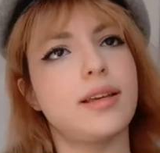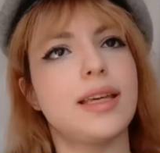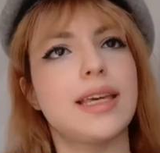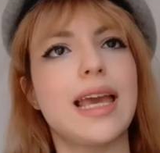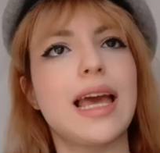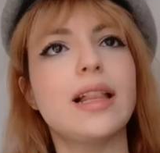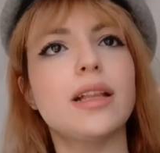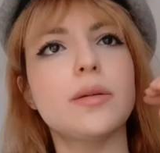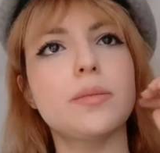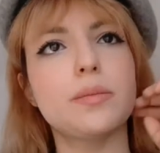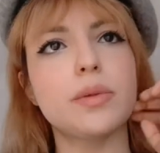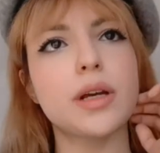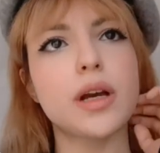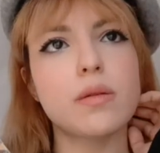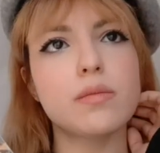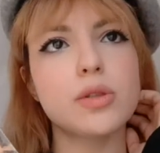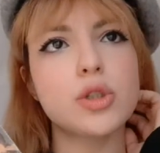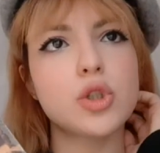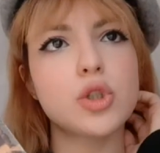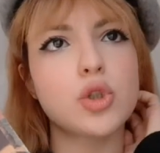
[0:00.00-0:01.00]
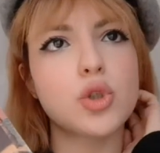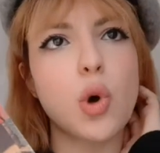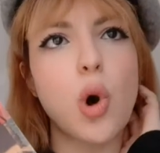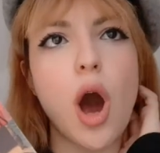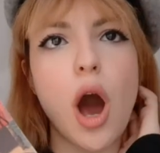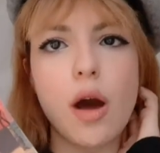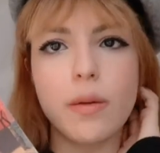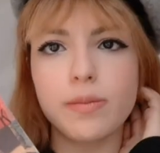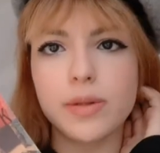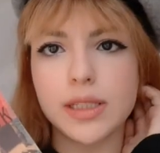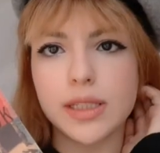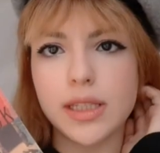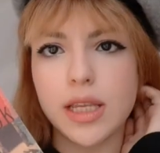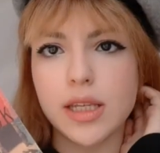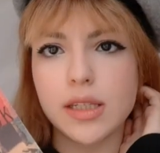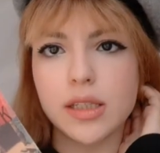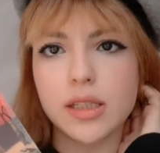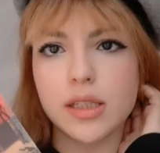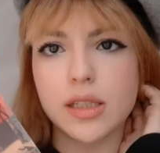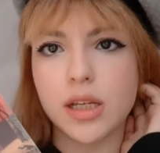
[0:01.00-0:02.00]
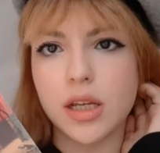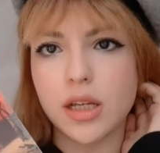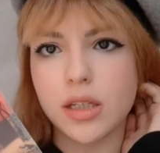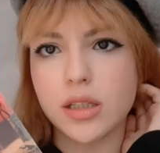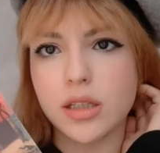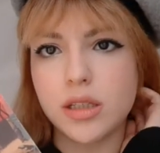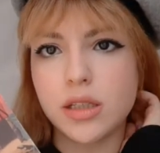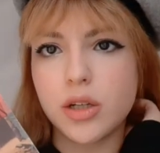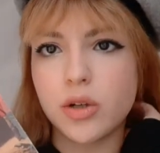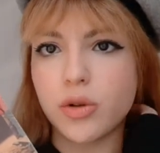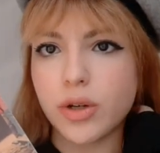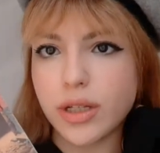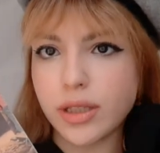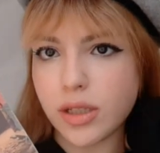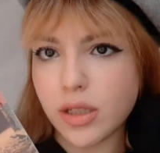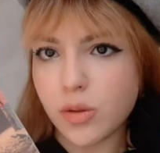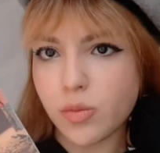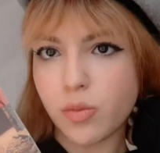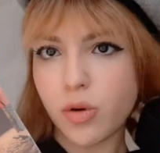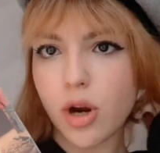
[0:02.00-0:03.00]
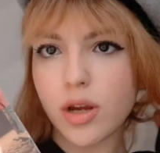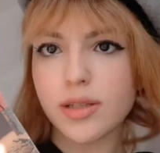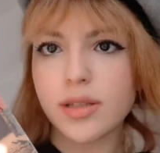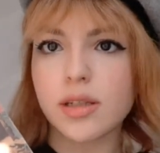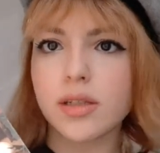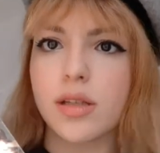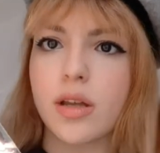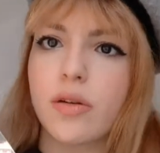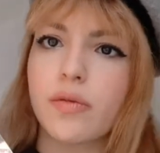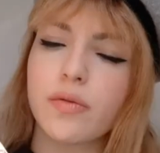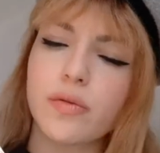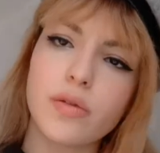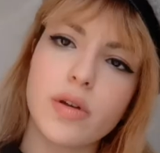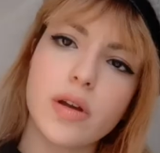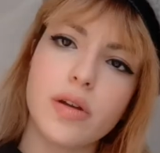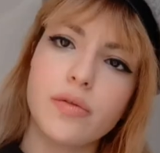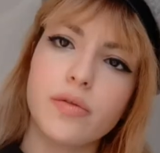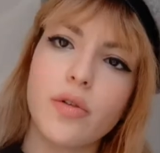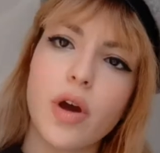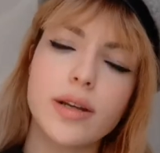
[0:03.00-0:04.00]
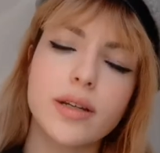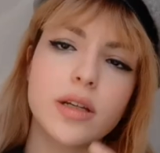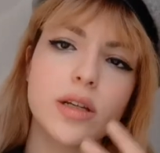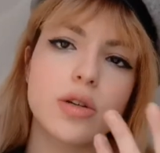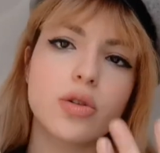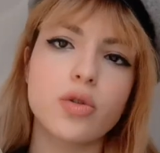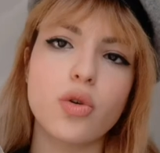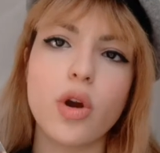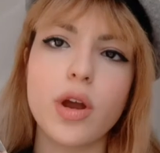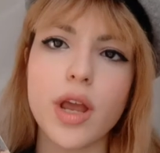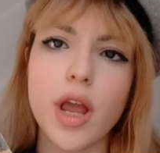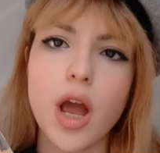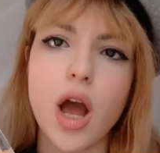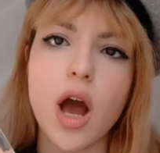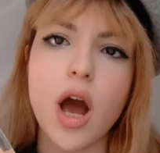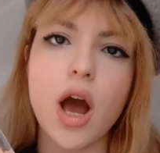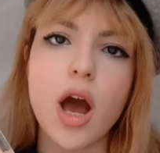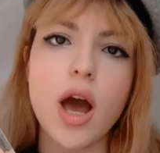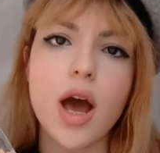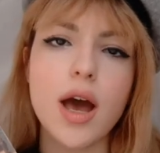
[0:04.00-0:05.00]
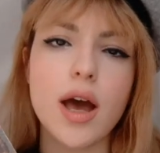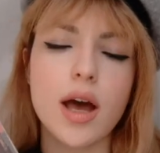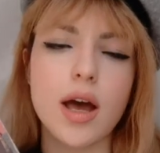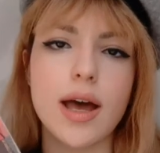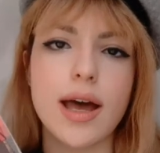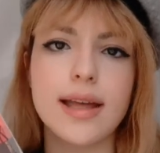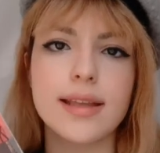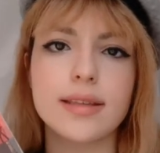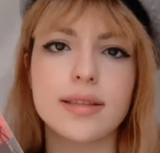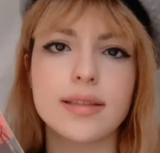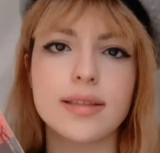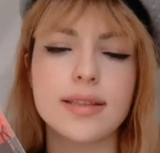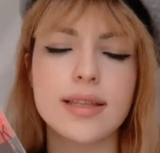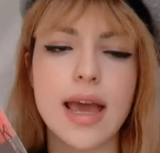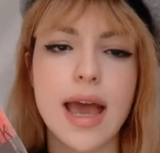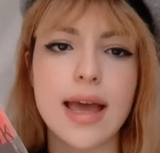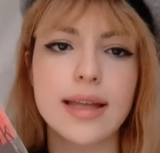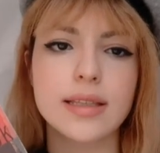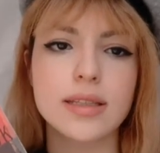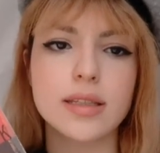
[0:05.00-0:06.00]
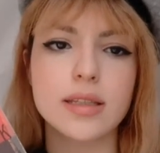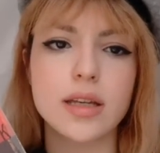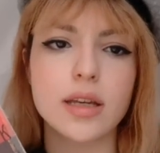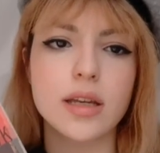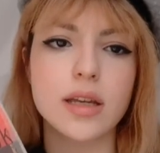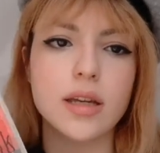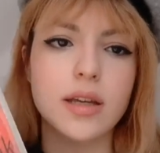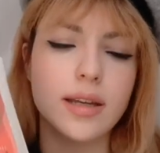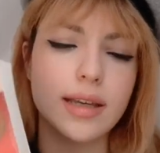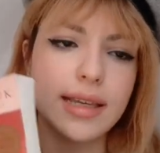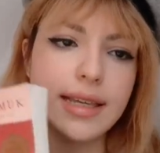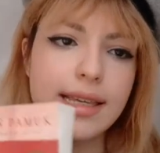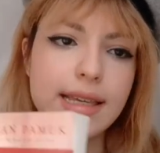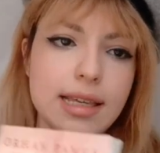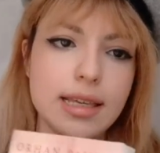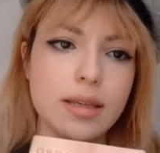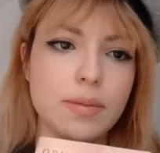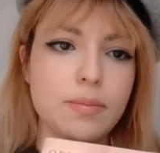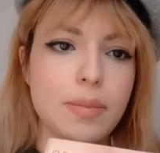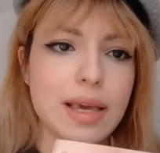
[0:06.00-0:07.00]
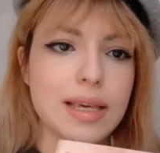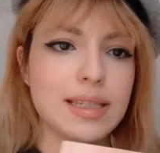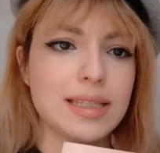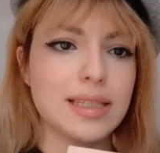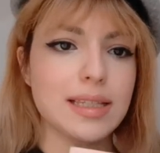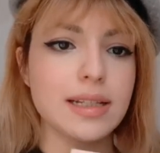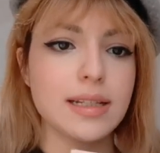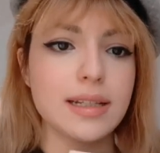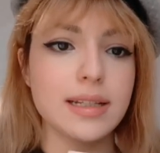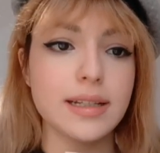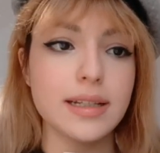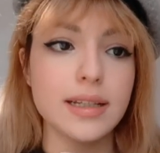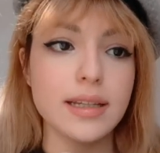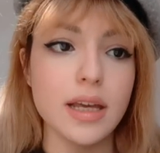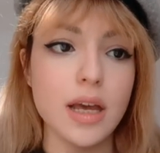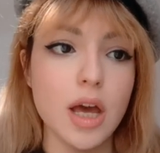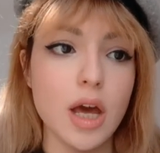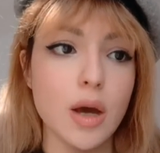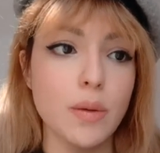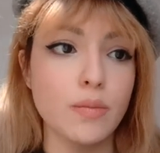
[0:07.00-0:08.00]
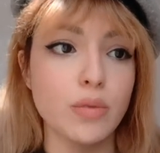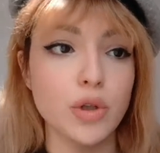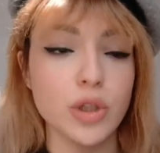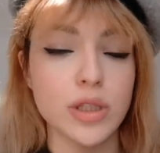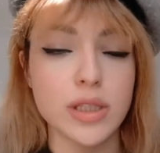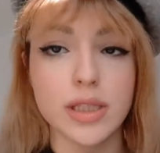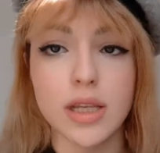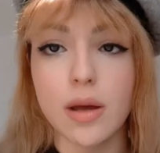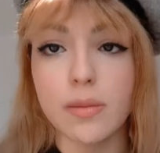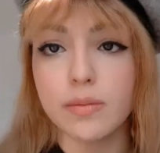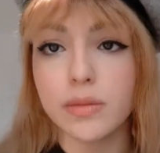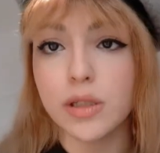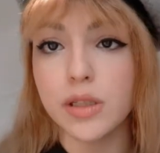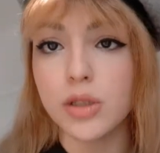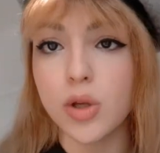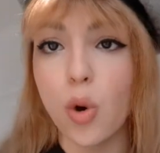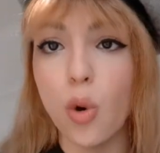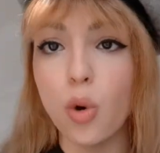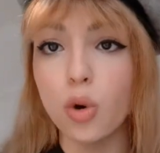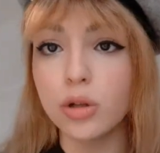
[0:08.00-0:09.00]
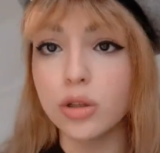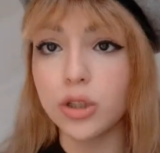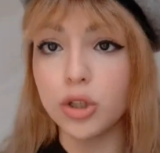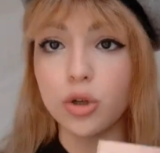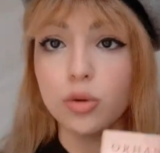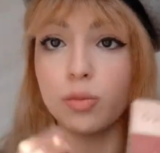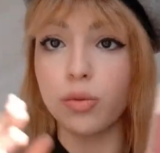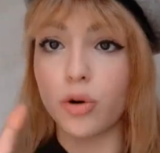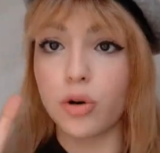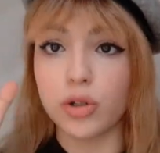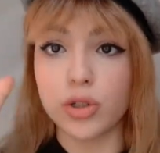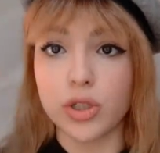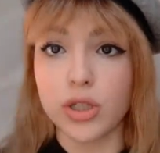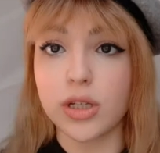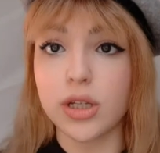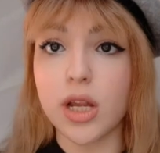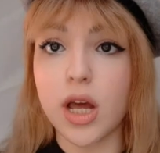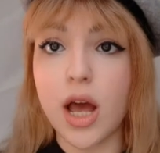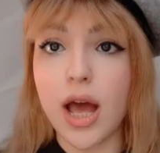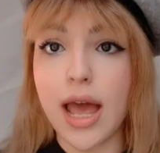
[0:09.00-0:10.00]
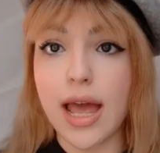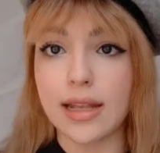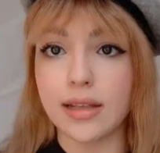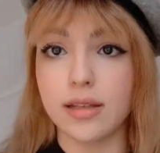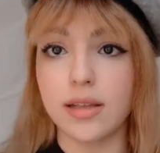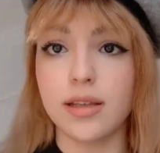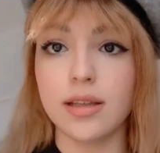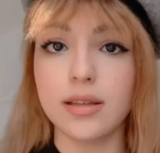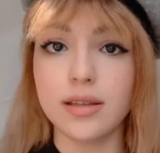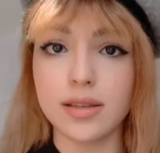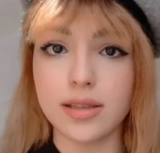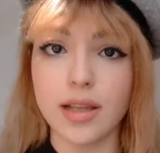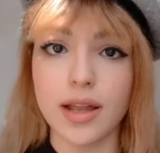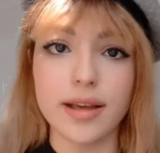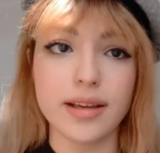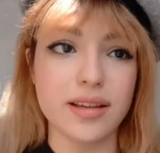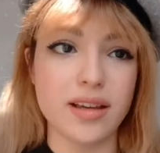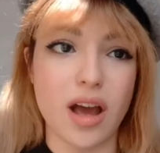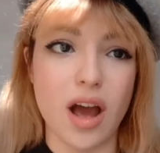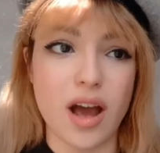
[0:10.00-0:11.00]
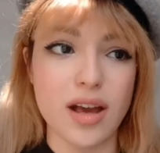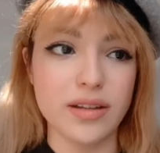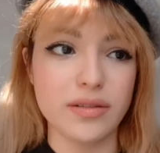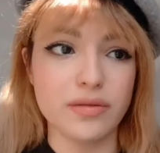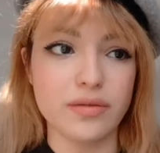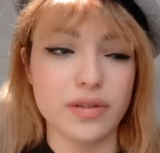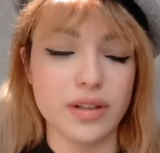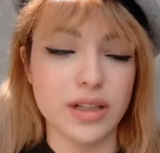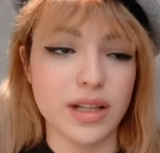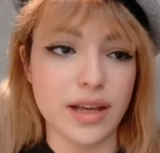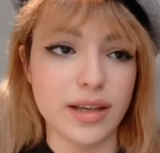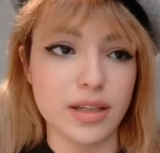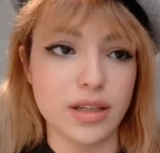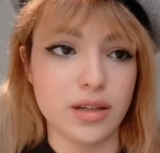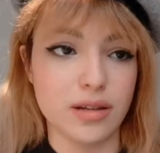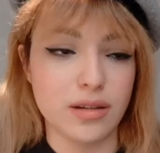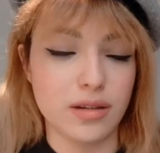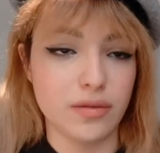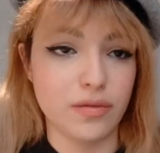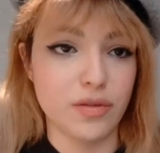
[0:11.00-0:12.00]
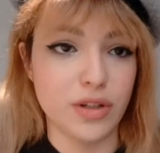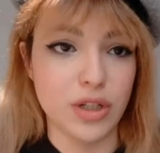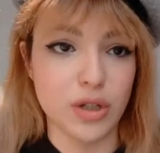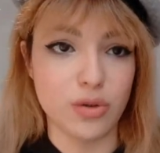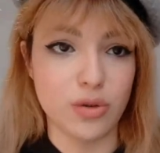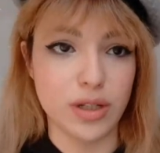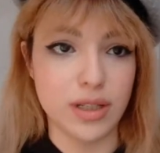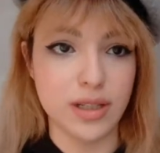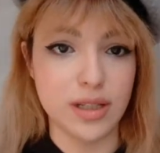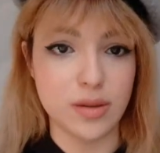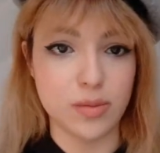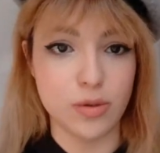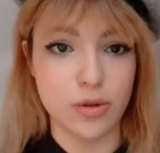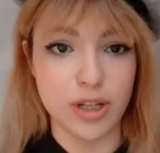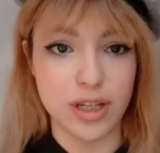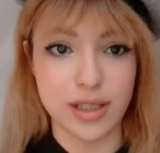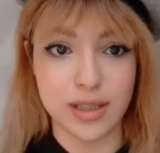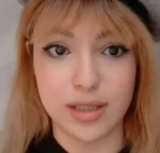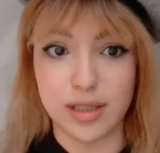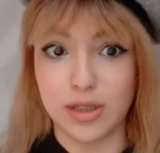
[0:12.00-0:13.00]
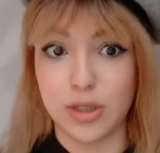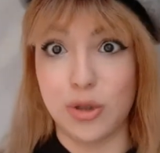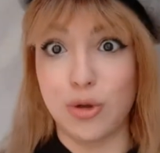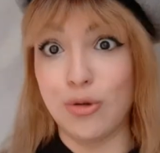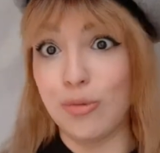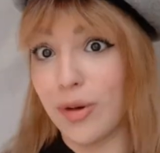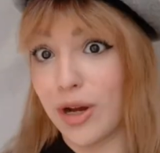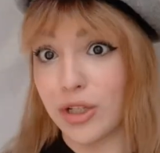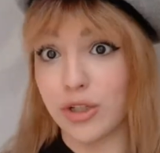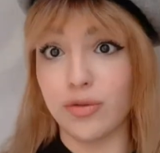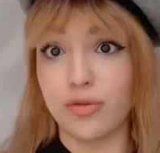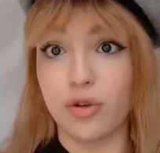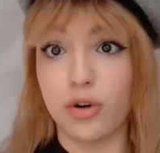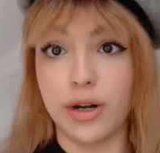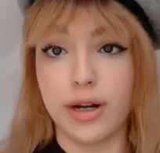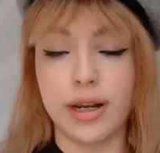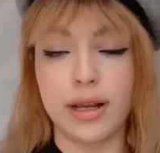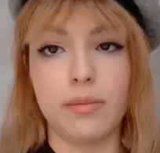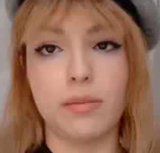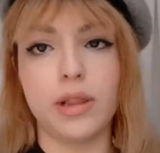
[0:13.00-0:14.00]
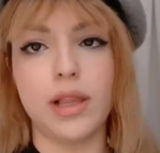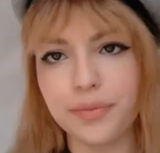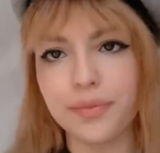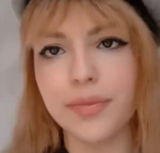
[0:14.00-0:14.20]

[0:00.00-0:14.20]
Galip becomes so obsessed during this process of finding Roya, and that he basically puts up this whole new persona, and it's like, I feel like when you read this book, it's too much for him.